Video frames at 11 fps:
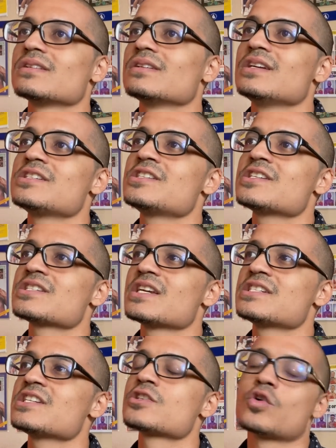
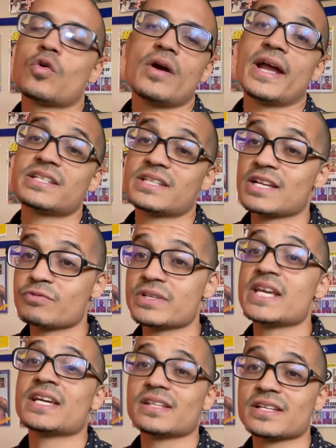it's
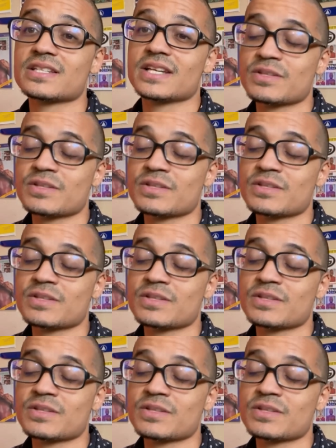ridiculous.